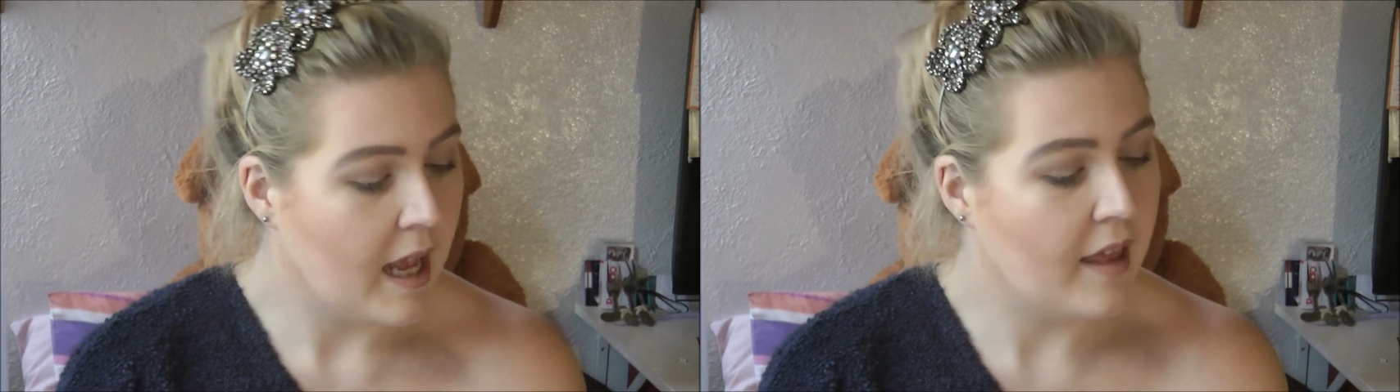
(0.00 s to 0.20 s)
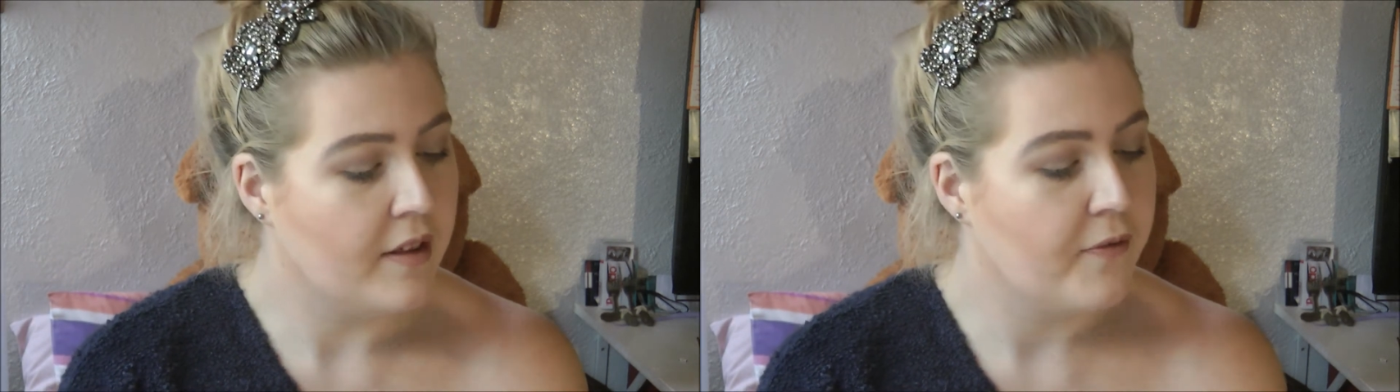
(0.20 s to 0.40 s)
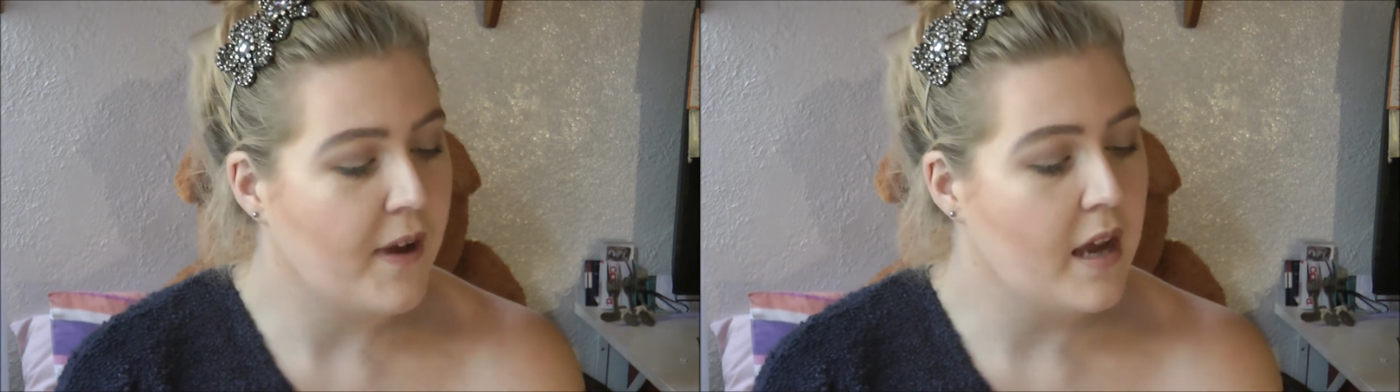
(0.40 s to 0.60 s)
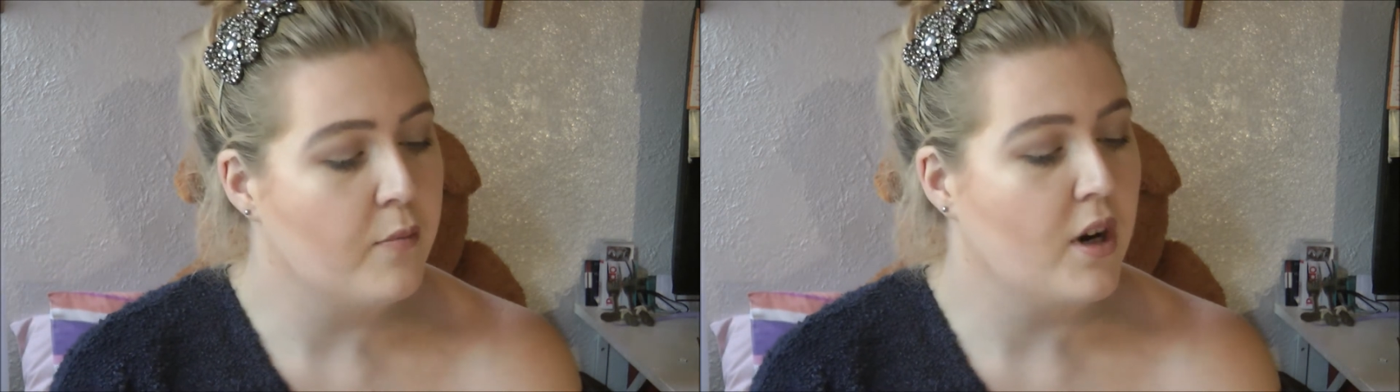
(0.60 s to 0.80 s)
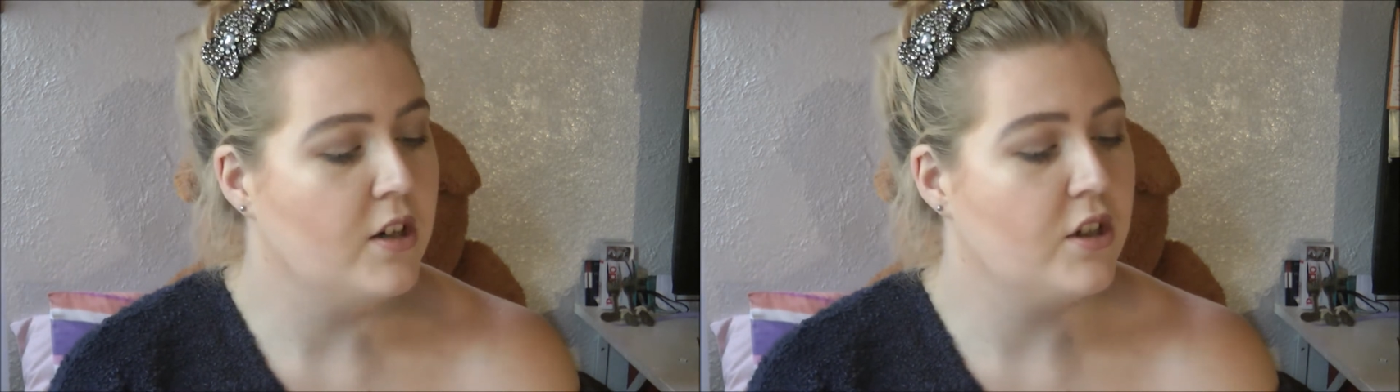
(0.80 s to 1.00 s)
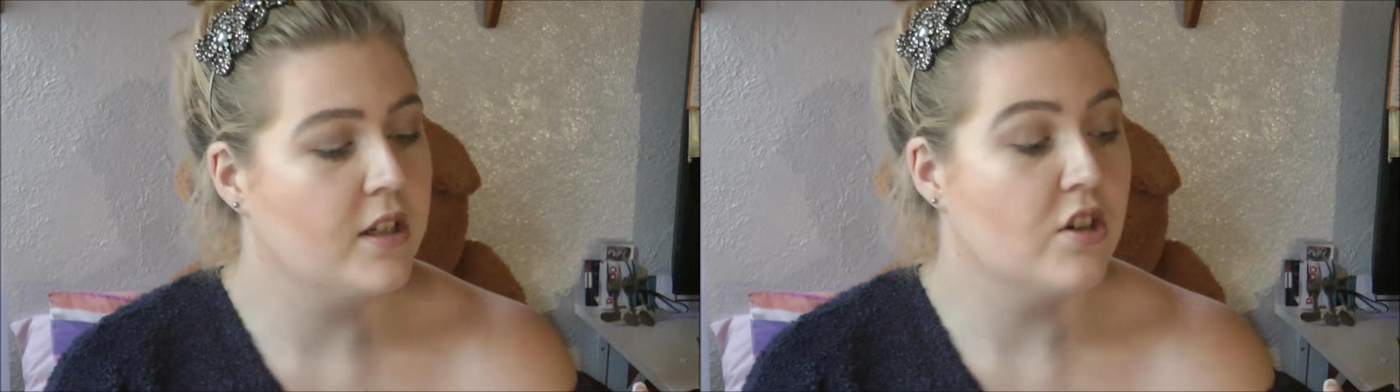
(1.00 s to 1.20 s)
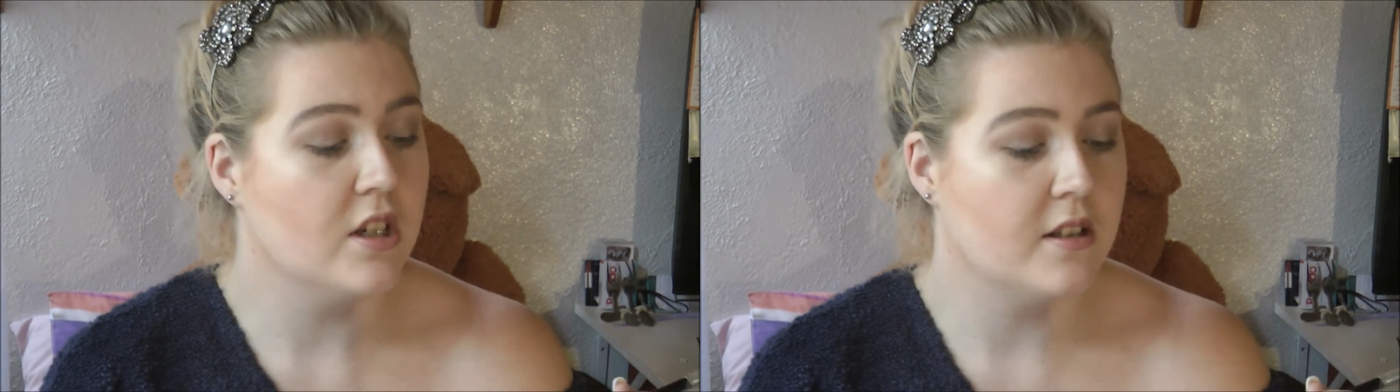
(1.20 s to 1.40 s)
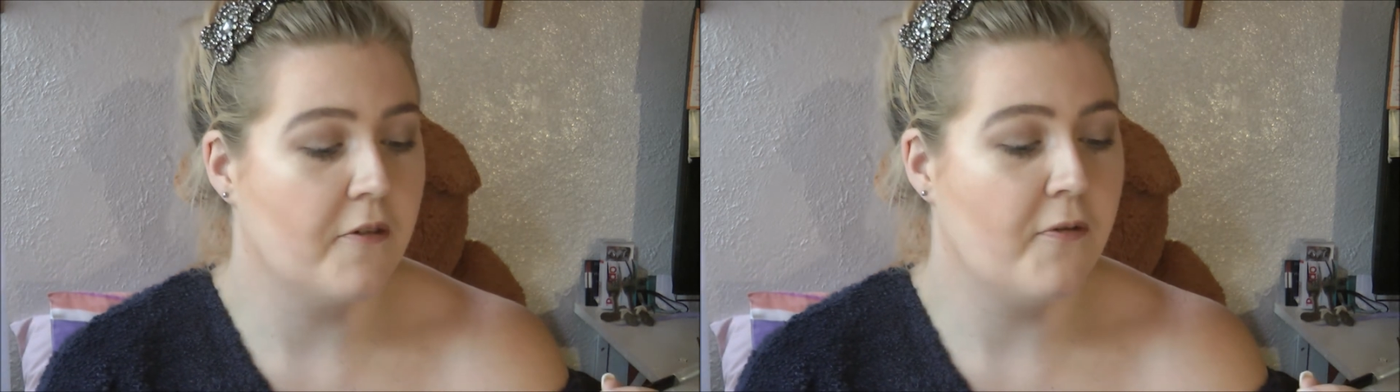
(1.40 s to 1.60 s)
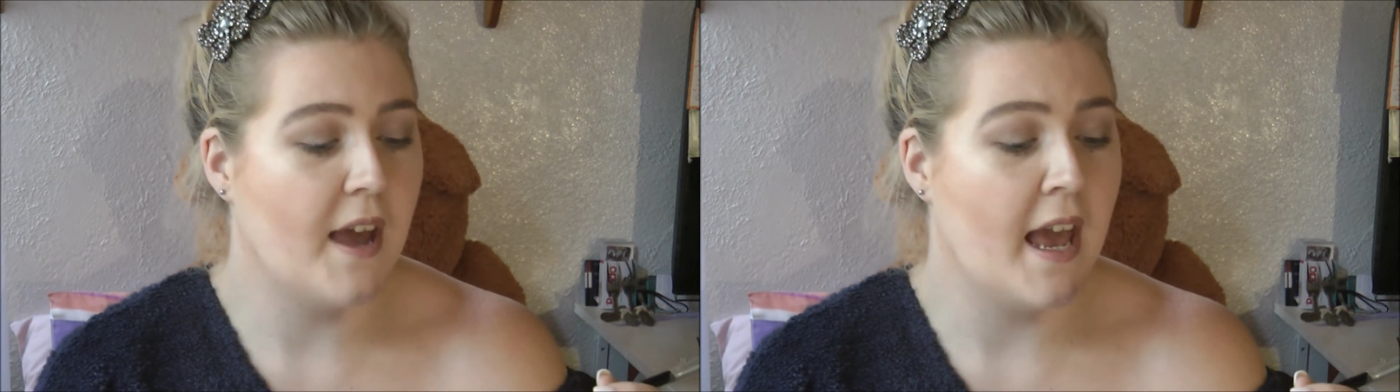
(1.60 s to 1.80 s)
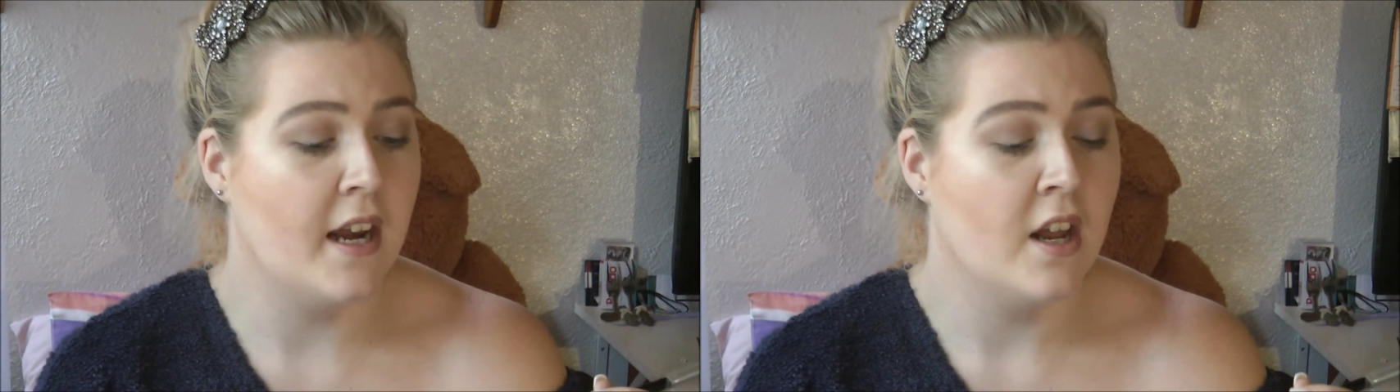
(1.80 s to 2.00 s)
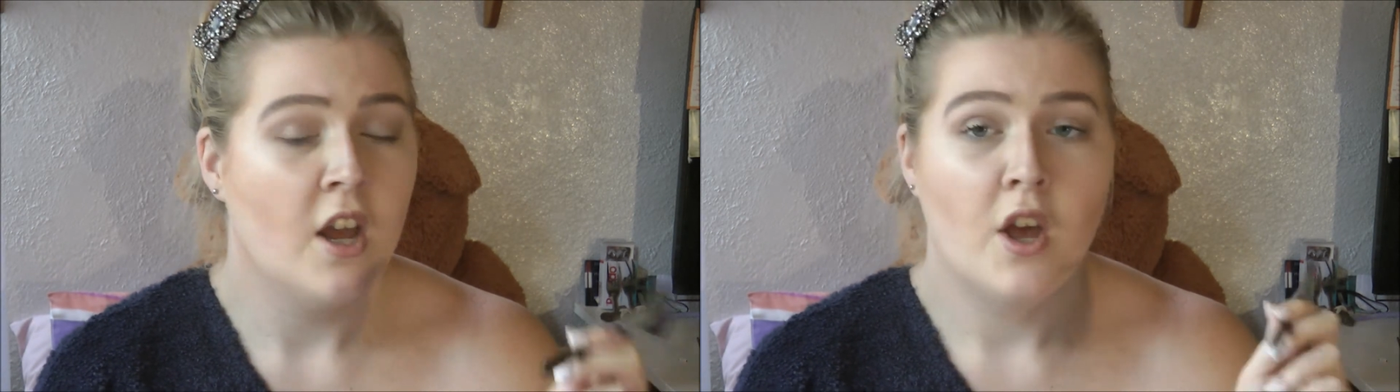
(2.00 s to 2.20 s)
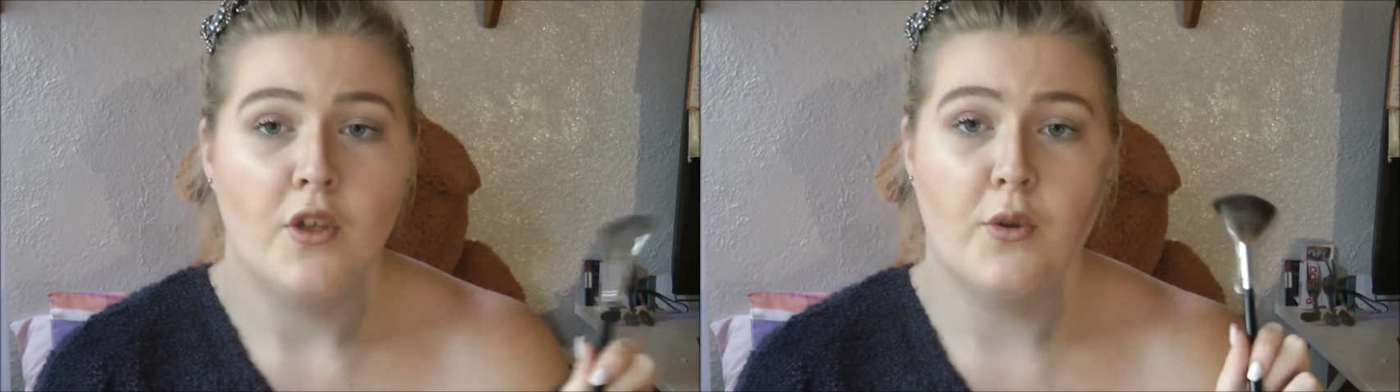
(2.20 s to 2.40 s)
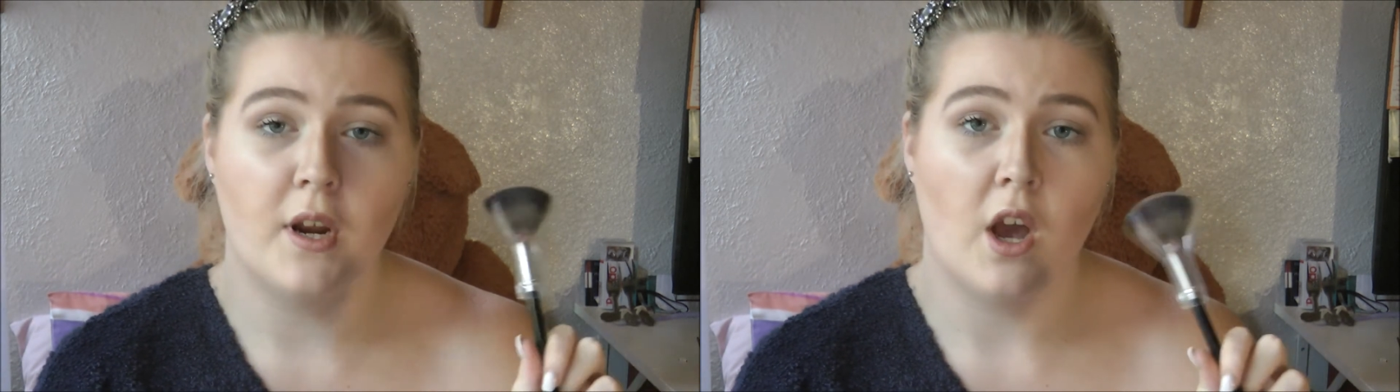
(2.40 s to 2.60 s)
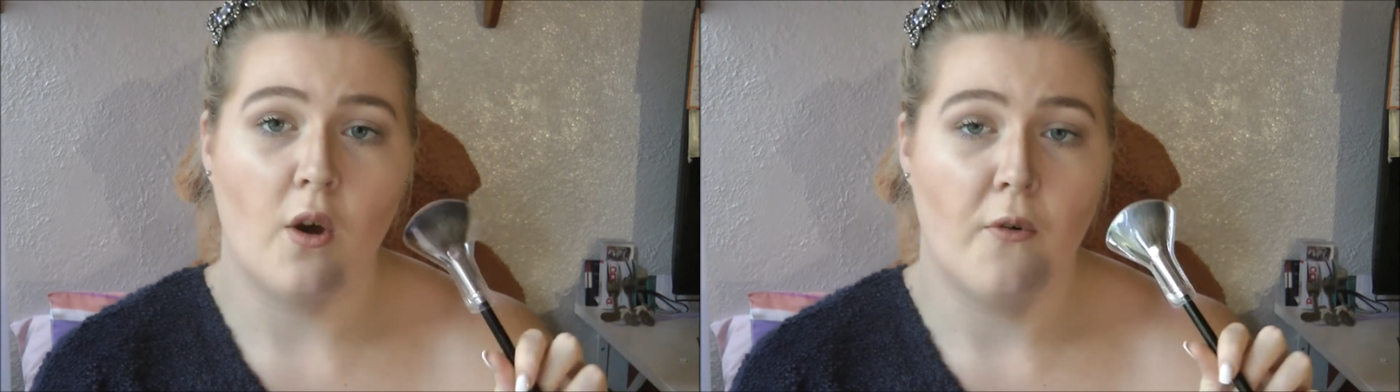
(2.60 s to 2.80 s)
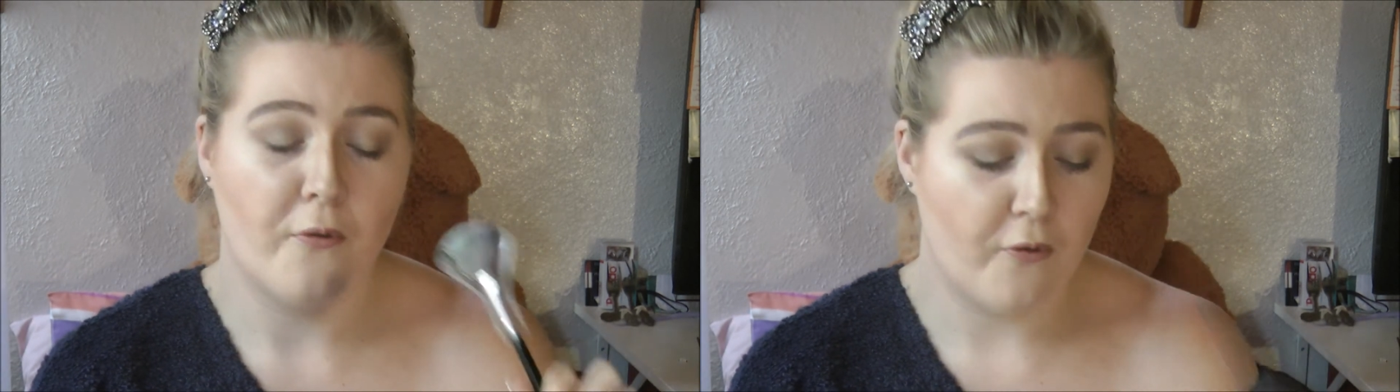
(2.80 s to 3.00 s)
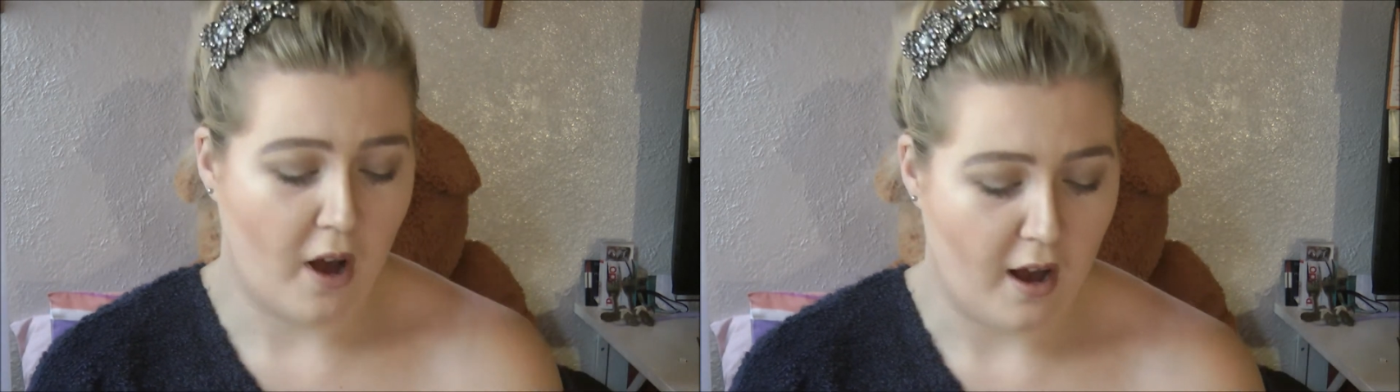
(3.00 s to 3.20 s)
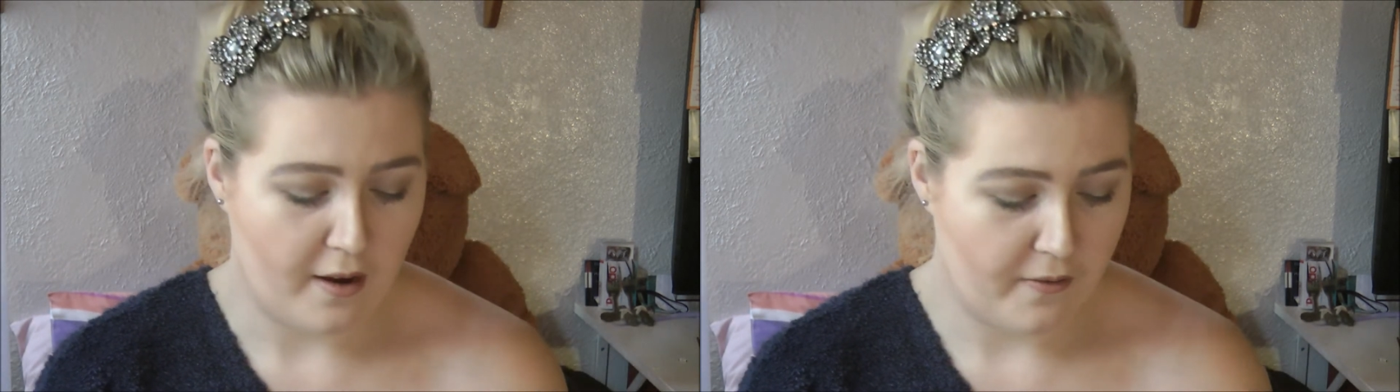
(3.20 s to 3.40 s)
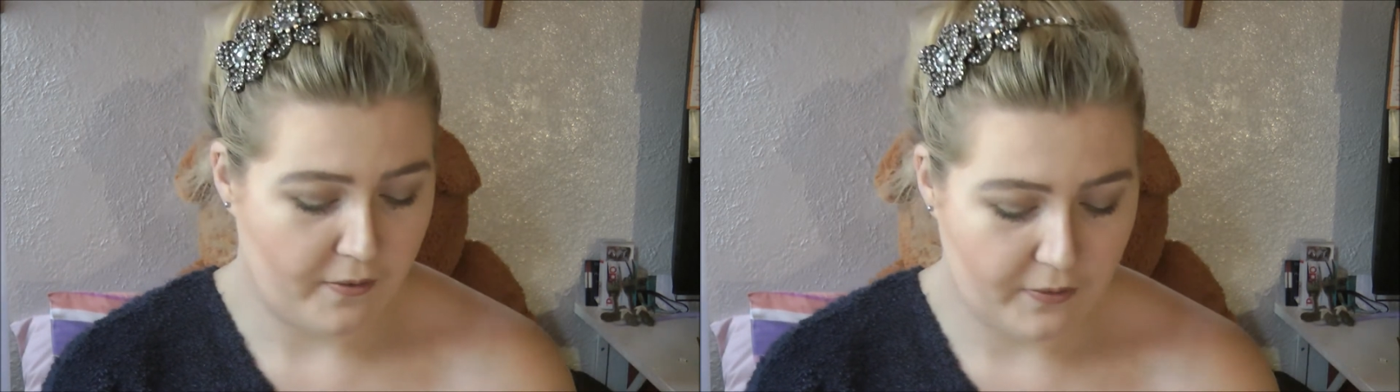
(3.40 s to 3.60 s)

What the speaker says: And the fan brush is just the fan 305.